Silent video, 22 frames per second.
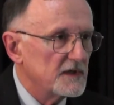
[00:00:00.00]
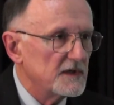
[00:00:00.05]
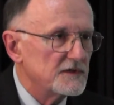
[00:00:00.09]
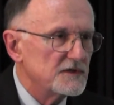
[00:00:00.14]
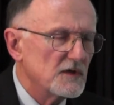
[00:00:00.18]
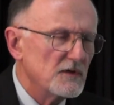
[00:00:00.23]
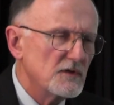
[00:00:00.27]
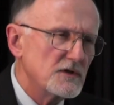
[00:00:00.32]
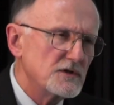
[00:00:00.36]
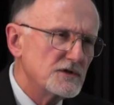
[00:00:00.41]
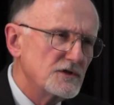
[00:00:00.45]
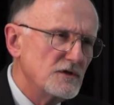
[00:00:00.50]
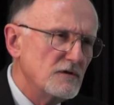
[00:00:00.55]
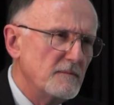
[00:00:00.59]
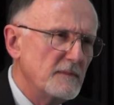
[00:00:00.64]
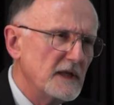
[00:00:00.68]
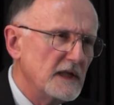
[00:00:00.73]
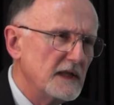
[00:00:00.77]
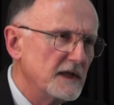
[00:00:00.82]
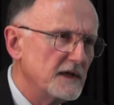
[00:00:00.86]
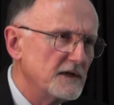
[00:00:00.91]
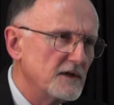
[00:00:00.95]
So those $2
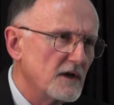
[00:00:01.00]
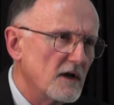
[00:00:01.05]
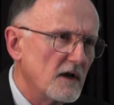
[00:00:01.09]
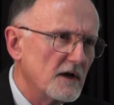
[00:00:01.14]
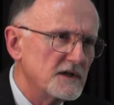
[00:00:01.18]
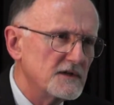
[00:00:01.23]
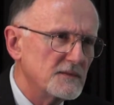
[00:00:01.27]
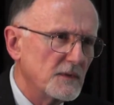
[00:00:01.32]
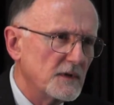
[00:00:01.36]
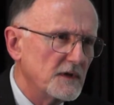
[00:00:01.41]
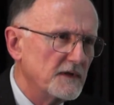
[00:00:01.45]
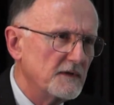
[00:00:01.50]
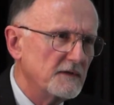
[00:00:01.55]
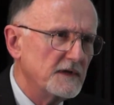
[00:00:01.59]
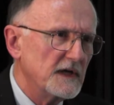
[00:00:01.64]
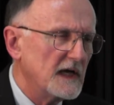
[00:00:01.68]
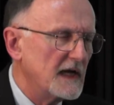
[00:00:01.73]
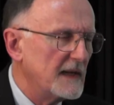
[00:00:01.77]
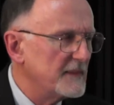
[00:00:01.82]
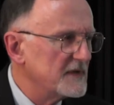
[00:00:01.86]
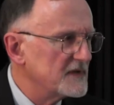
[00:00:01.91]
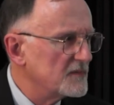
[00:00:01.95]
billion worth of
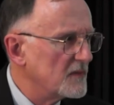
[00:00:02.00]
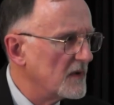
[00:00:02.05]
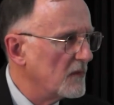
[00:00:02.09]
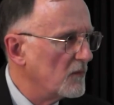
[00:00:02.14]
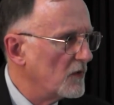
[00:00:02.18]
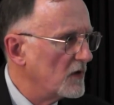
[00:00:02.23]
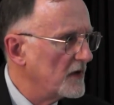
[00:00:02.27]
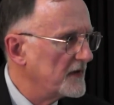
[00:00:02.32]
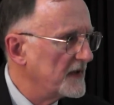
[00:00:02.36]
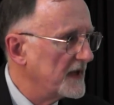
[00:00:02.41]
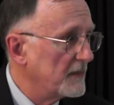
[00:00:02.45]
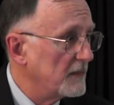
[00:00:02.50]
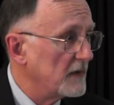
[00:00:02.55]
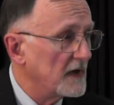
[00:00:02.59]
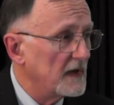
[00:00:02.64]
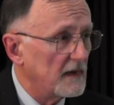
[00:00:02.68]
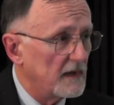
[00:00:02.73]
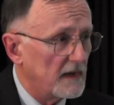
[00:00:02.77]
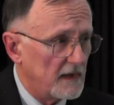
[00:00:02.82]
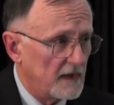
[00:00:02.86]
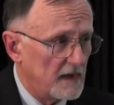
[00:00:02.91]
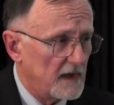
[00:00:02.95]
diamonds, what were they?
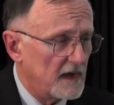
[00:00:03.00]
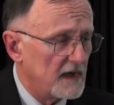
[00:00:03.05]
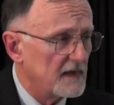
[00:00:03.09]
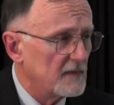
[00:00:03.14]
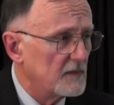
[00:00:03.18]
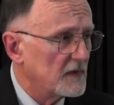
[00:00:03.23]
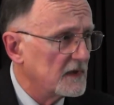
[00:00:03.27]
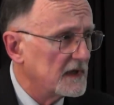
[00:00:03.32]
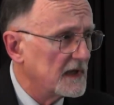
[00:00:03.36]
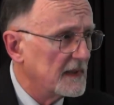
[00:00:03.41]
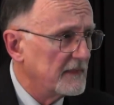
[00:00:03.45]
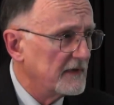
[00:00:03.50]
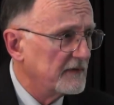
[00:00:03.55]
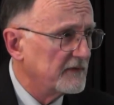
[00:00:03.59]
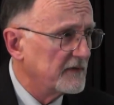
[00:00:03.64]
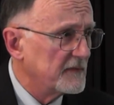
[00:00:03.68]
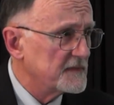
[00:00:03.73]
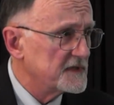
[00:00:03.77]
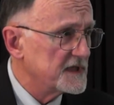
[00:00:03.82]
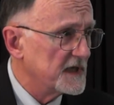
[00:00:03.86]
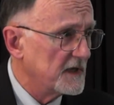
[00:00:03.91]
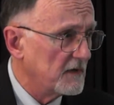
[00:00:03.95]
Well, a lot of them were coming
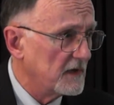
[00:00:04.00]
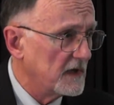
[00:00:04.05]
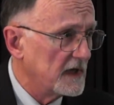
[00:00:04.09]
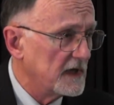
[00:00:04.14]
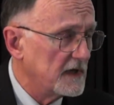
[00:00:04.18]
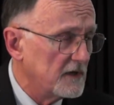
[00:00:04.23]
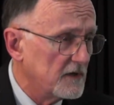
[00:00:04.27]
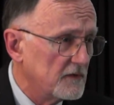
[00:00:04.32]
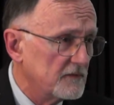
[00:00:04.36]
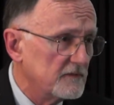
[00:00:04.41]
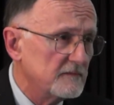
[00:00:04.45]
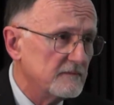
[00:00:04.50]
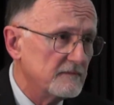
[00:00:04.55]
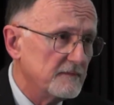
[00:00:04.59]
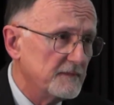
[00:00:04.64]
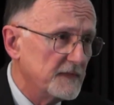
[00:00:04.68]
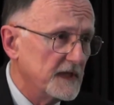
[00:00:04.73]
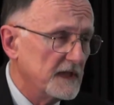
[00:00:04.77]
from Sierra Leone.